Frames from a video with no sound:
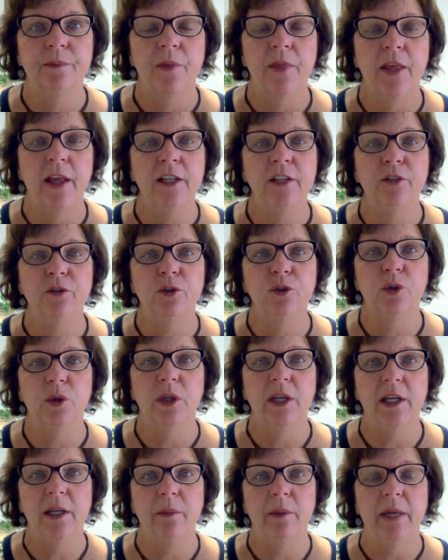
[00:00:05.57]
Thanks for
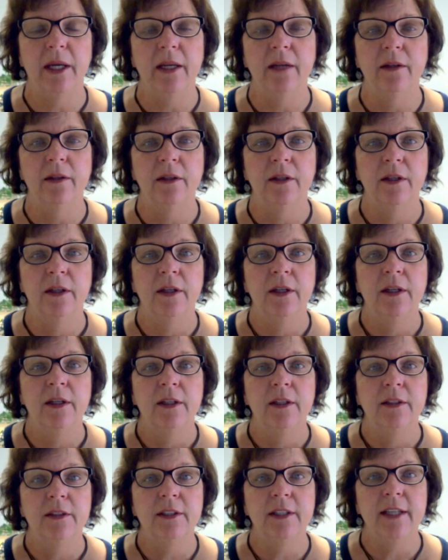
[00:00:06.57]
joining me.
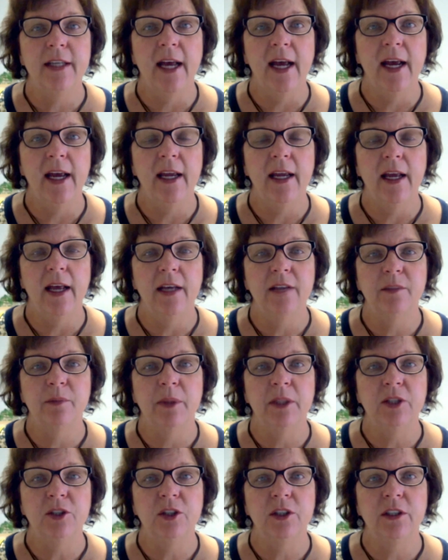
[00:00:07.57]
Today, as
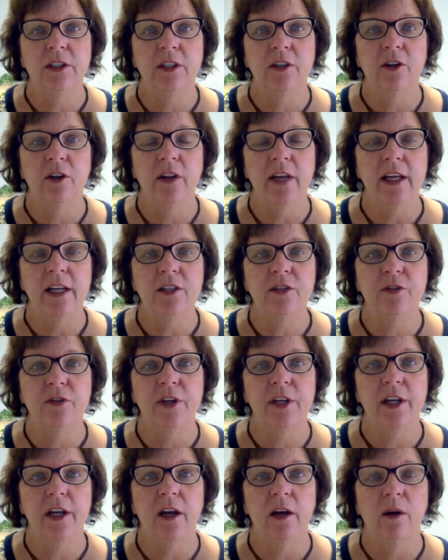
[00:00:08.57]
mentioned in our last
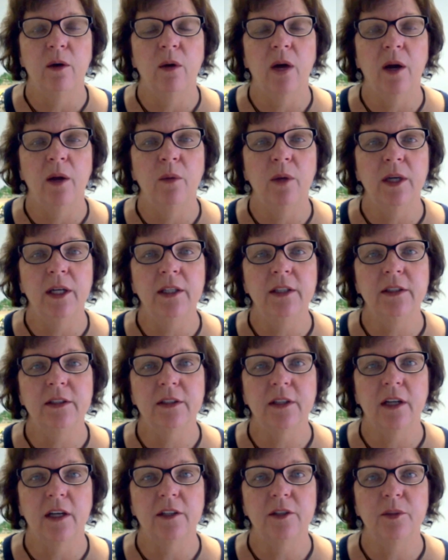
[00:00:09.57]
video, I want to
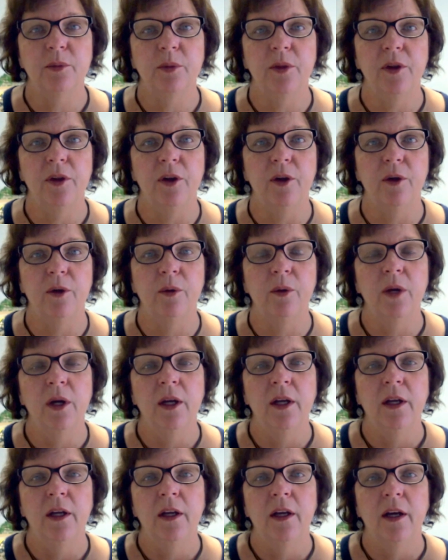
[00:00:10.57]
discuss with you
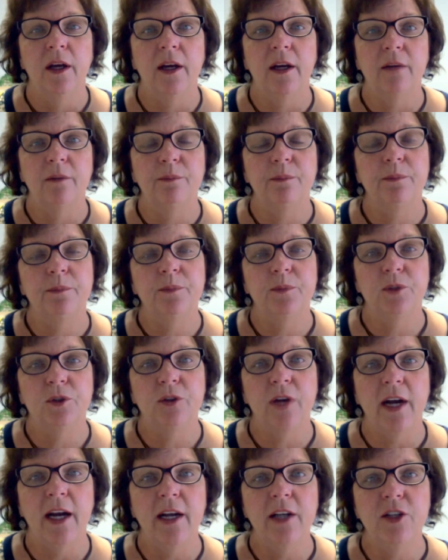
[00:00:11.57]
a
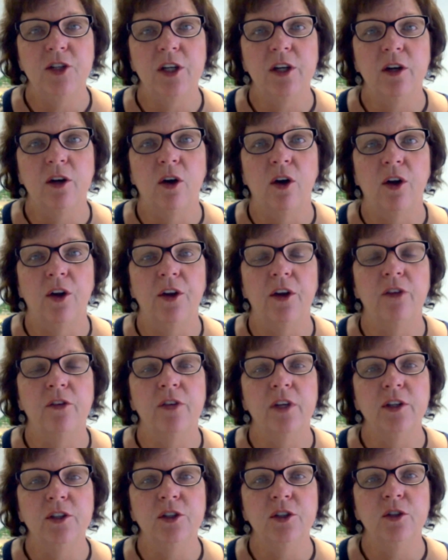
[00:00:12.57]
strategy called a
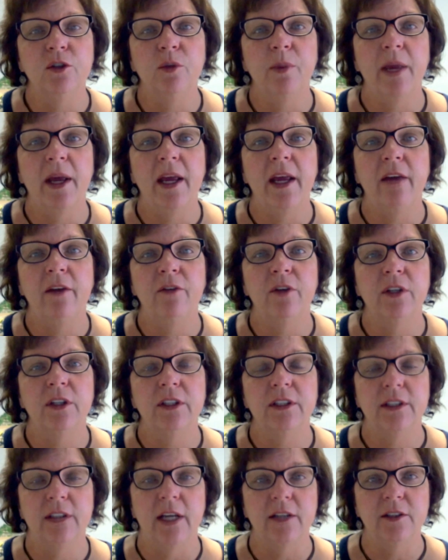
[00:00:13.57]
functional behavior
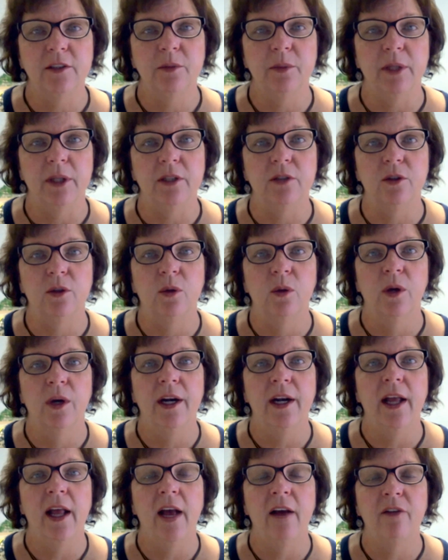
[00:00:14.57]
assessment, or
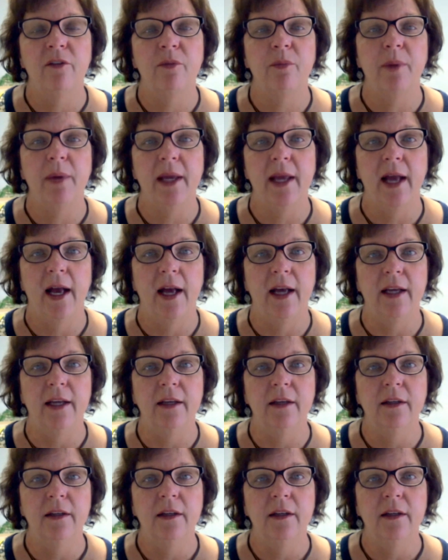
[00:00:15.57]
an FBA.